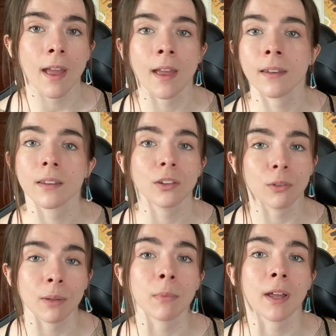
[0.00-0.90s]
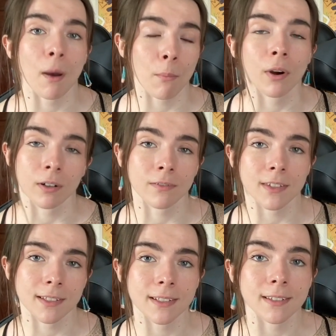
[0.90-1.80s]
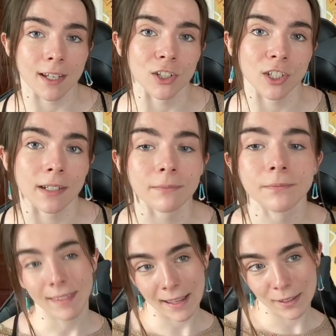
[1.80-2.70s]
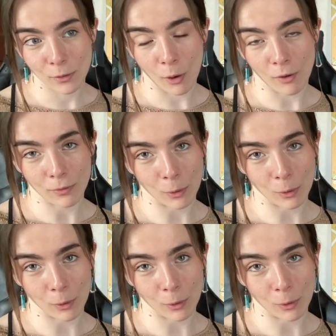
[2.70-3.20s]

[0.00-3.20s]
and you can become part of this discussion. Thank you all for